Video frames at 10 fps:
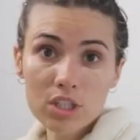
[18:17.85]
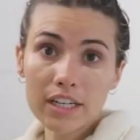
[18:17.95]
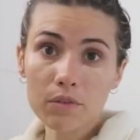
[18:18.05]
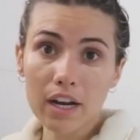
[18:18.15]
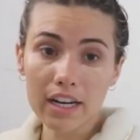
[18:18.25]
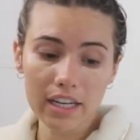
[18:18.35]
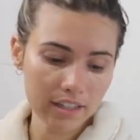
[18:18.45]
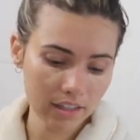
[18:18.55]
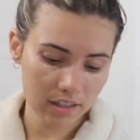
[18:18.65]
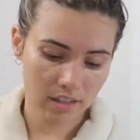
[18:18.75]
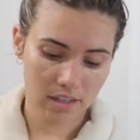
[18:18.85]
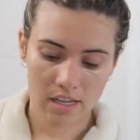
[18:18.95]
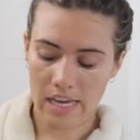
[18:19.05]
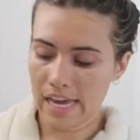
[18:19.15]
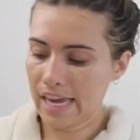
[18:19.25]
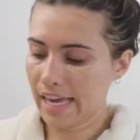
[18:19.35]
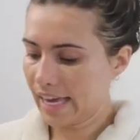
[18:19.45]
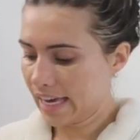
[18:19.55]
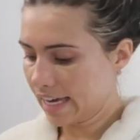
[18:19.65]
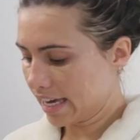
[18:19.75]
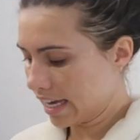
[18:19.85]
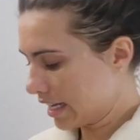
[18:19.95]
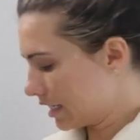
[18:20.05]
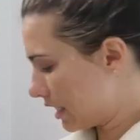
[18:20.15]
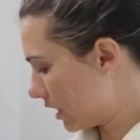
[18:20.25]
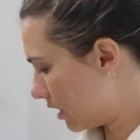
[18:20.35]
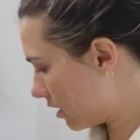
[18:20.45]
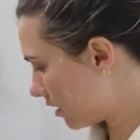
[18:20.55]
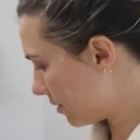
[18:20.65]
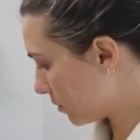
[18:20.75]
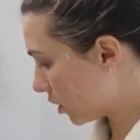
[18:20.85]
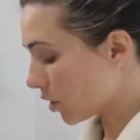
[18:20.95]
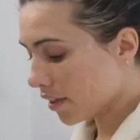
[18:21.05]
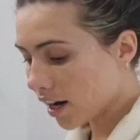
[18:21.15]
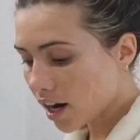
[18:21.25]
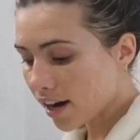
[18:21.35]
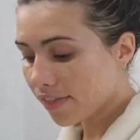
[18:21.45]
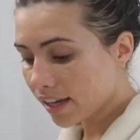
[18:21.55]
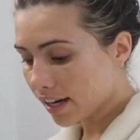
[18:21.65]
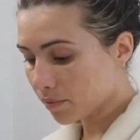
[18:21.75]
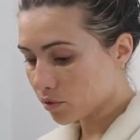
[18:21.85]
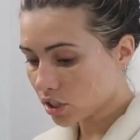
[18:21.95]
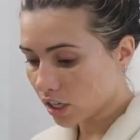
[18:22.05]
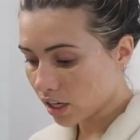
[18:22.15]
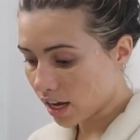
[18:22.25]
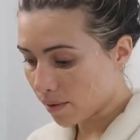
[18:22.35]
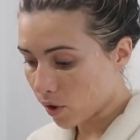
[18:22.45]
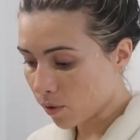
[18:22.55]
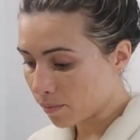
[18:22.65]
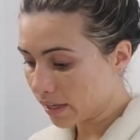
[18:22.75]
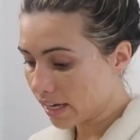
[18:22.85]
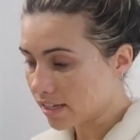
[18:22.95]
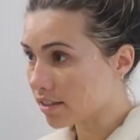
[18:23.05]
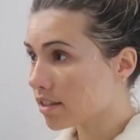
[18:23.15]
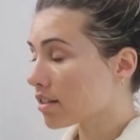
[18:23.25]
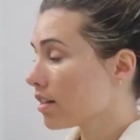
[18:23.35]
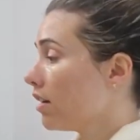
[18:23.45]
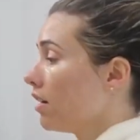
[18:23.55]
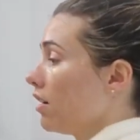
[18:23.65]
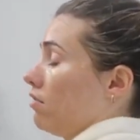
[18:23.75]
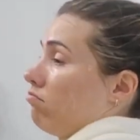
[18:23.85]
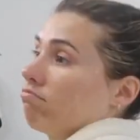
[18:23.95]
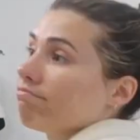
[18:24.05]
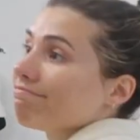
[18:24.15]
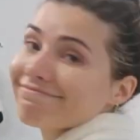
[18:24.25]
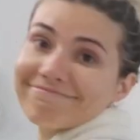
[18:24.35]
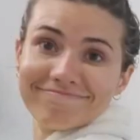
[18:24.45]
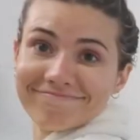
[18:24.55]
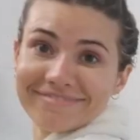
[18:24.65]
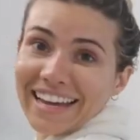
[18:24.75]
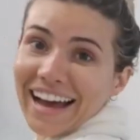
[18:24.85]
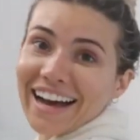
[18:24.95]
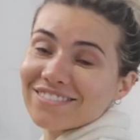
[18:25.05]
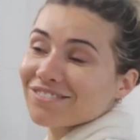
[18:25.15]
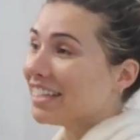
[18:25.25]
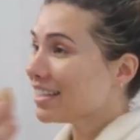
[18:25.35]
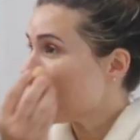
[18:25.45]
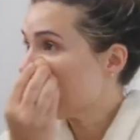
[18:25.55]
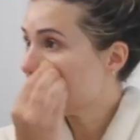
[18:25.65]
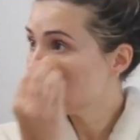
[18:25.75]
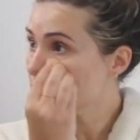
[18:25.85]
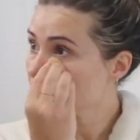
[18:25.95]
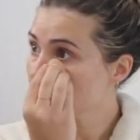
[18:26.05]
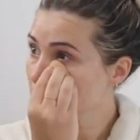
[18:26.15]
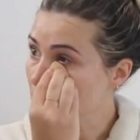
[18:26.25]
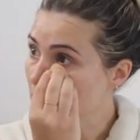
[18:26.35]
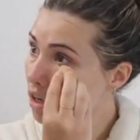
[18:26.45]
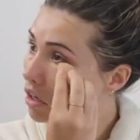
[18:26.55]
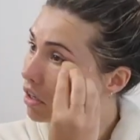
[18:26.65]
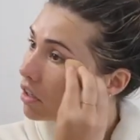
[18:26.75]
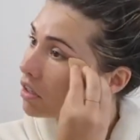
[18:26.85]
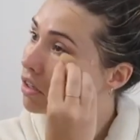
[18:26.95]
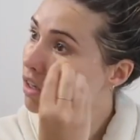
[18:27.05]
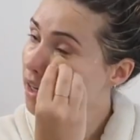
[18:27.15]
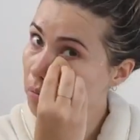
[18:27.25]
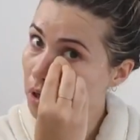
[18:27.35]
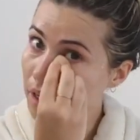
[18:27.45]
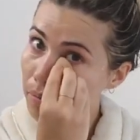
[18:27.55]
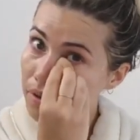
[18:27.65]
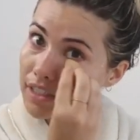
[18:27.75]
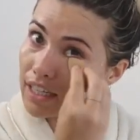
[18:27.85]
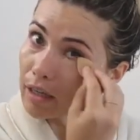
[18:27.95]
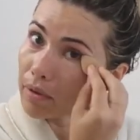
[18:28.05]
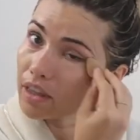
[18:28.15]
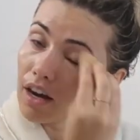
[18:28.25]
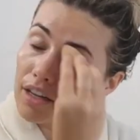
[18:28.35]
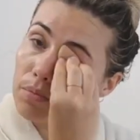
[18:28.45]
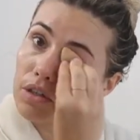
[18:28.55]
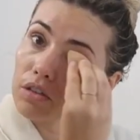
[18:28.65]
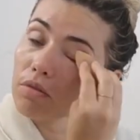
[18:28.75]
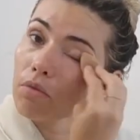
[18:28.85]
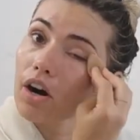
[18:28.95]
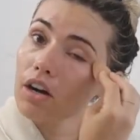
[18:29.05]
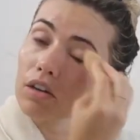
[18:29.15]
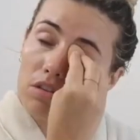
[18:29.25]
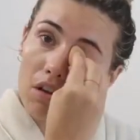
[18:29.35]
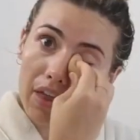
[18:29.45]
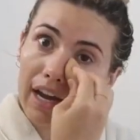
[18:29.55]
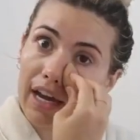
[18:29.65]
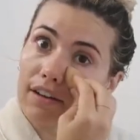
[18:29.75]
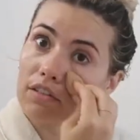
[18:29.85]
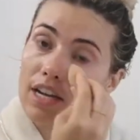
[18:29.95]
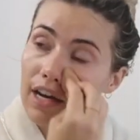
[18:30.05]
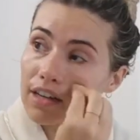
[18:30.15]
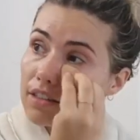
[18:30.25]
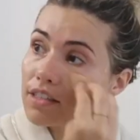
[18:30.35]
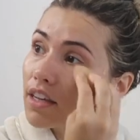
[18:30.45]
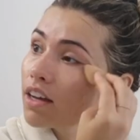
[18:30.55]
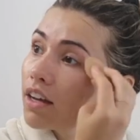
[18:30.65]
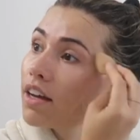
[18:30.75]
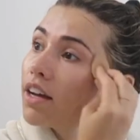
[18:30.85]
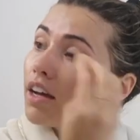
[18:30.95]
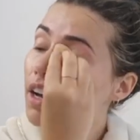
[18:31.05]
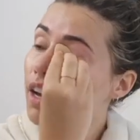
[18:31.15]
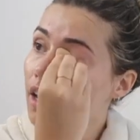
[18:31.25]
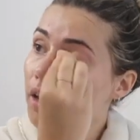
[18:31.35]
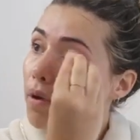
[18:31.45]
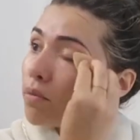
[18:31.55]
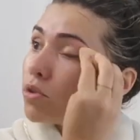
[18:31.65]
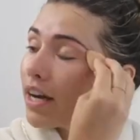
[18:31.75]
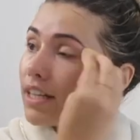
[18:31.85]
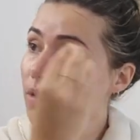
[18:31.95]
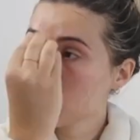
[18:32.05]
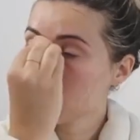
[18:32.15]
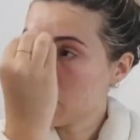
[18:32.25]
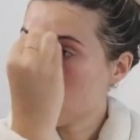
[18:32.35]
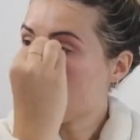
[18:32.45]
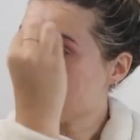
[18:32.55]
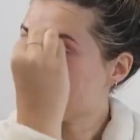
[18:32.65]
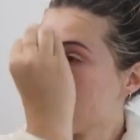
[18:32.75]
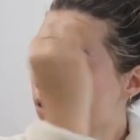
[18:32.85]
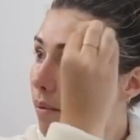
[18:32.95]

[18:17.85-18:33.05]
just getting ready, and I'm gonna go there, and then I'm just gonna come home because, yeah, I'm excited. I do have to work. I'm working per diem in the hospital tomorrow, so that kind of sucks. But I'm trying to be really positive